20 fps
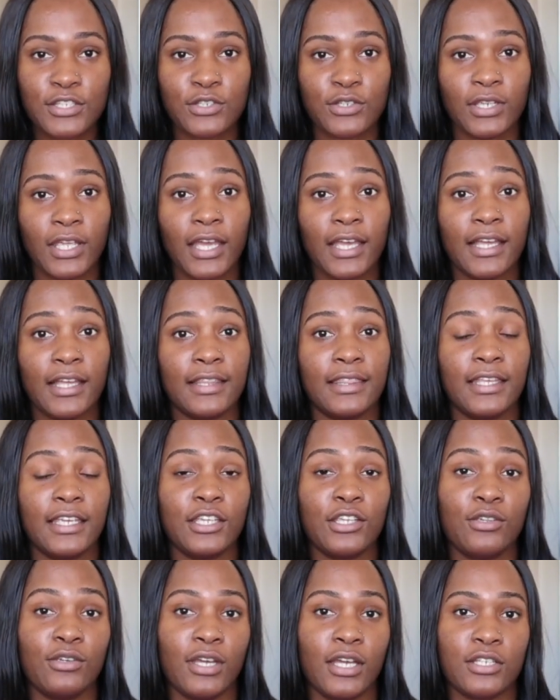So yeah,
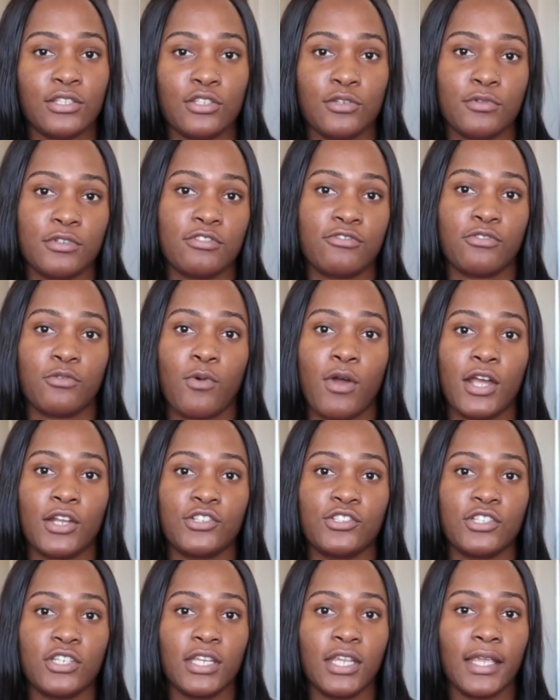thank you guys so much for
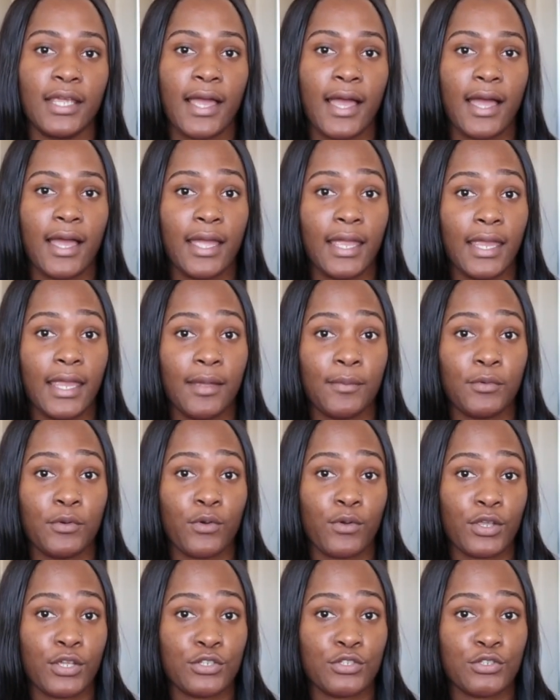watching. I am
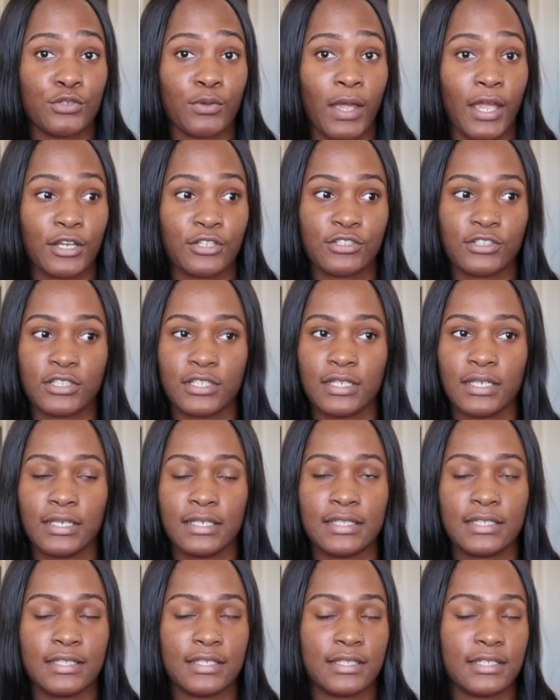going to
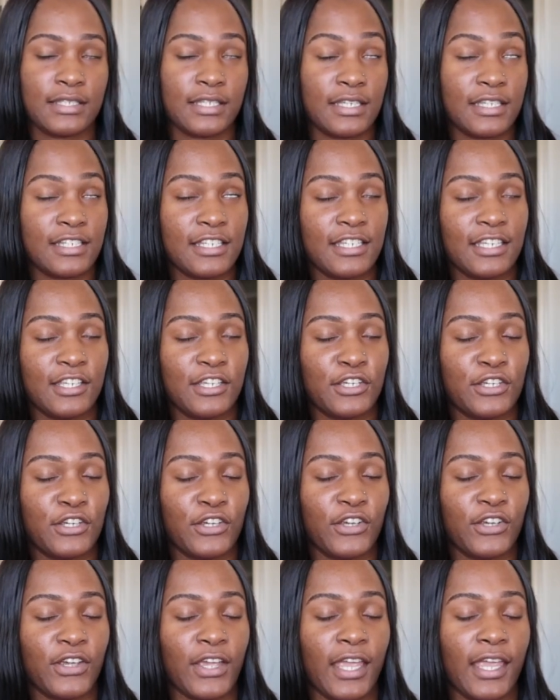actually sit
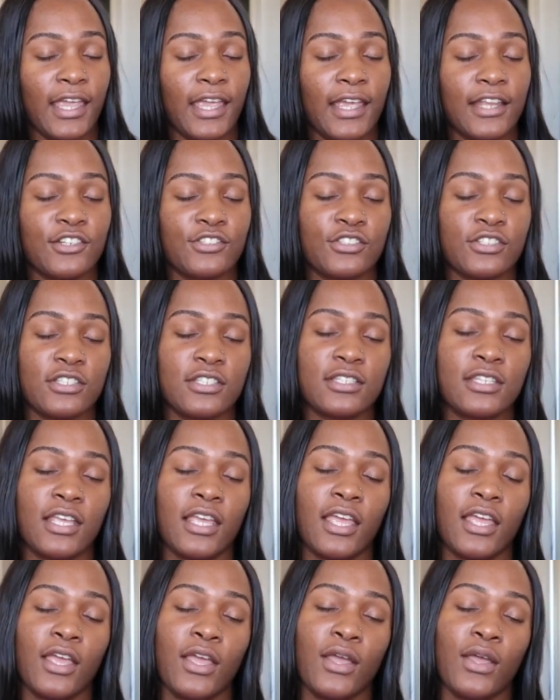here and just
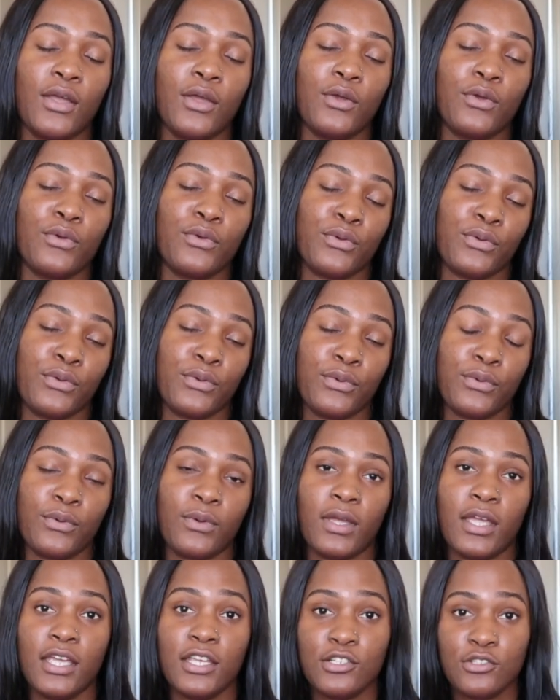
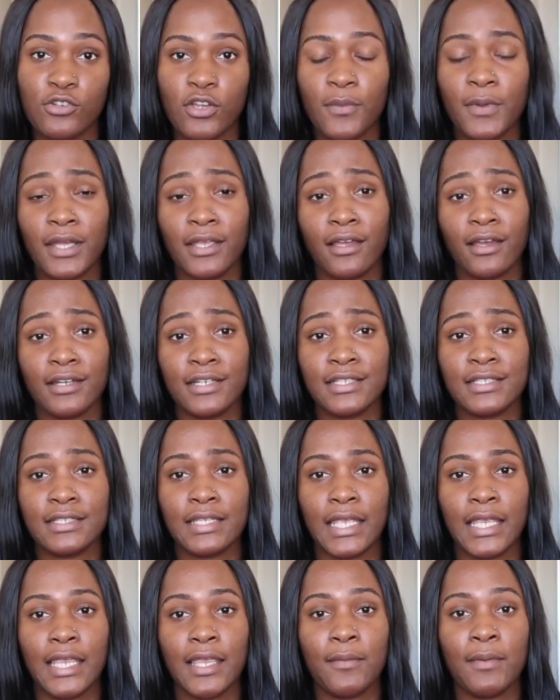enjoy my Yoni
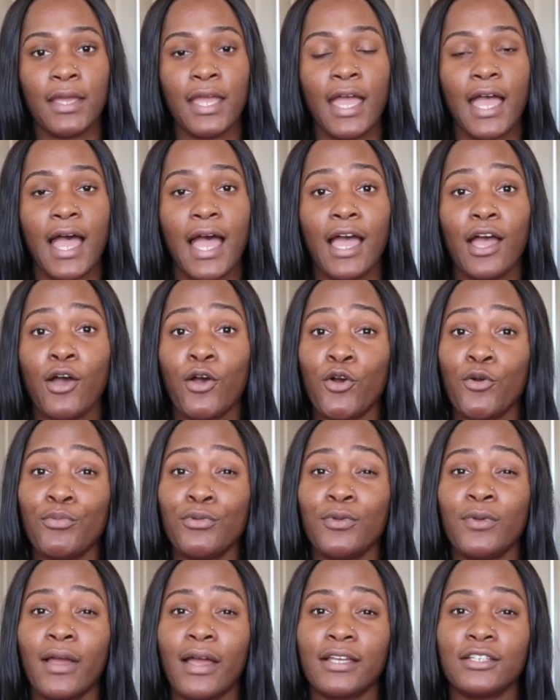steam. I
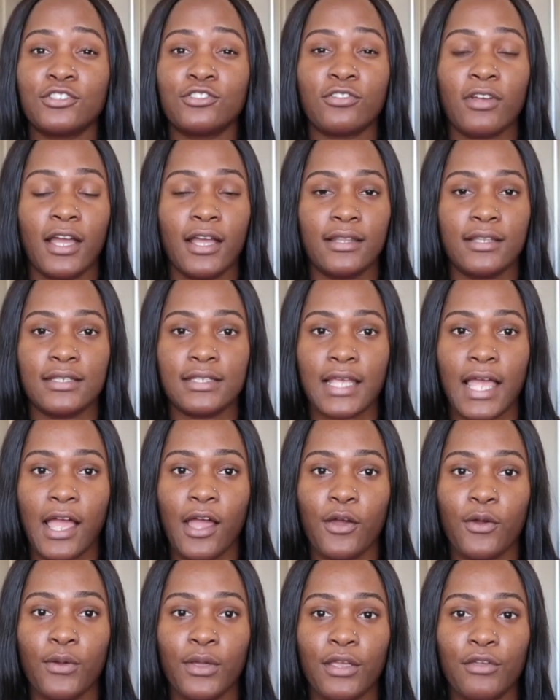hope you guys try this
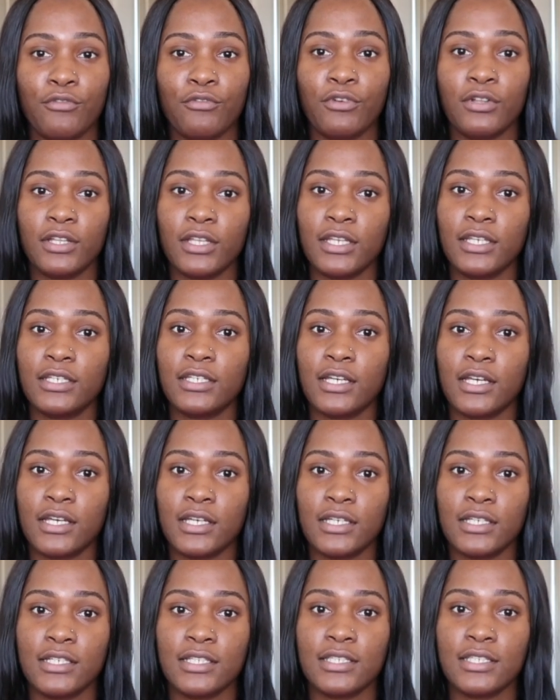out. It really
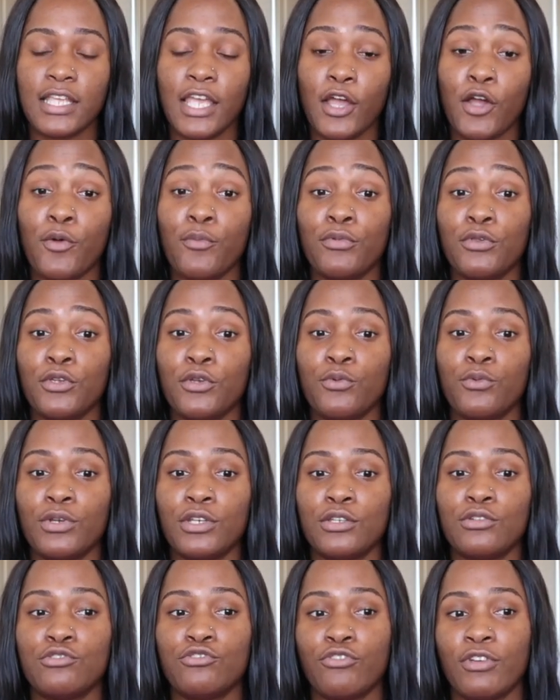does help you
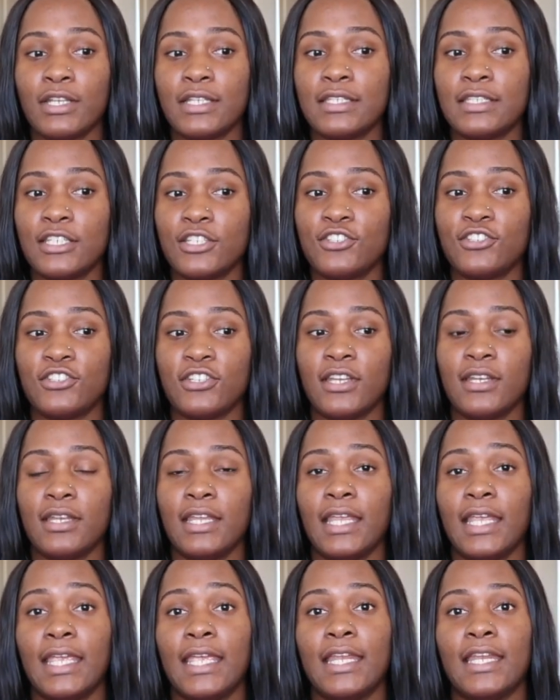when you transition
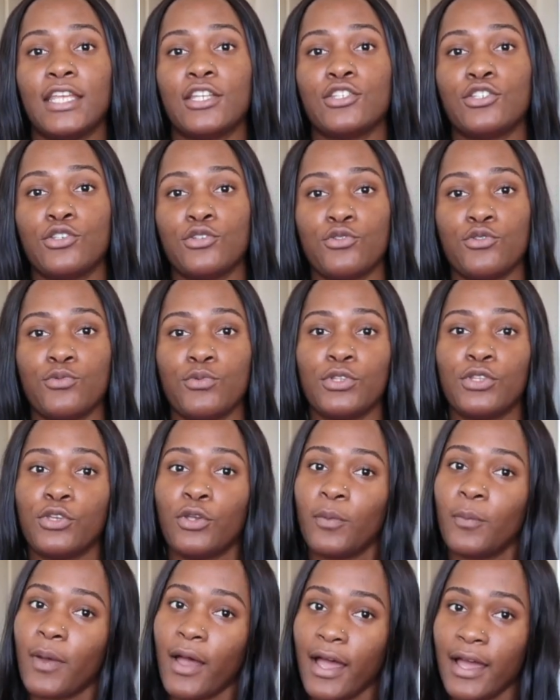and get in tune with
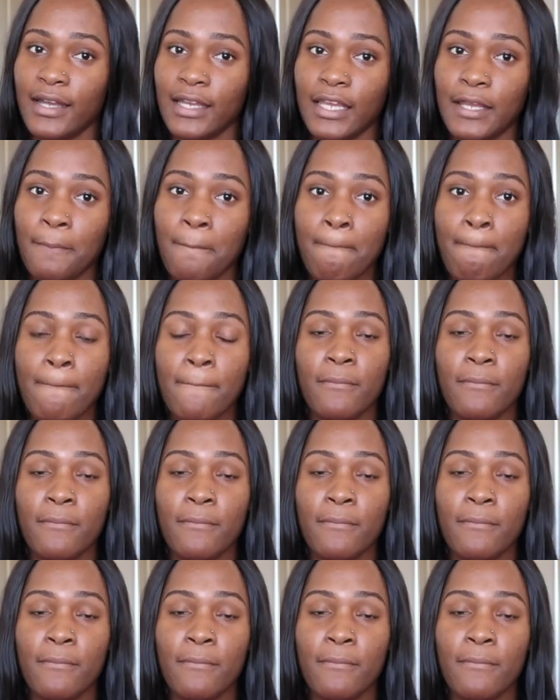your body.